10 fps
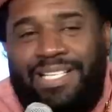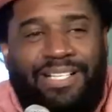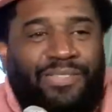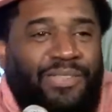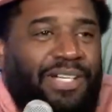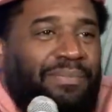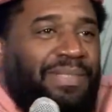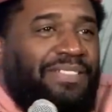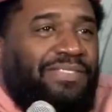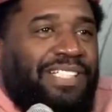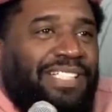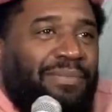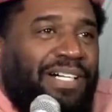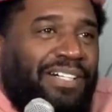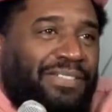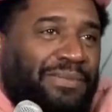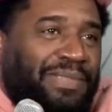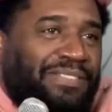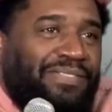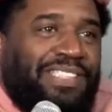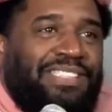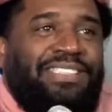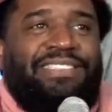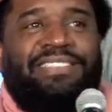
What? I grew up, motherfucker. I'm knowing all these.